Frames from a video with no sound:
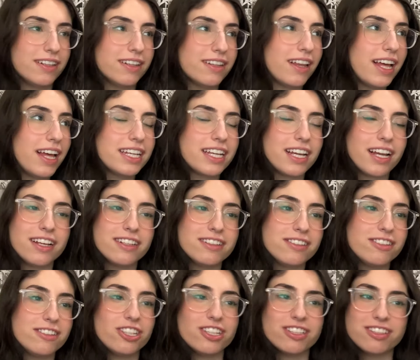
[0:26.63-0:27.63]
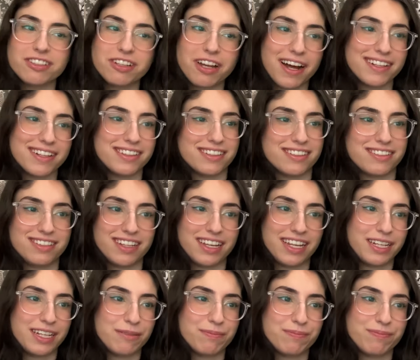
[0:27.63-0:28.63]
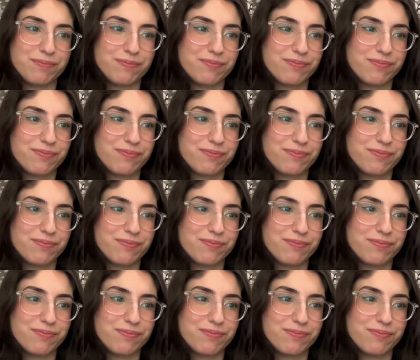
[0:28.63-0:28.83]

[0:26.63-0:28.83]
Like, it's just not the same.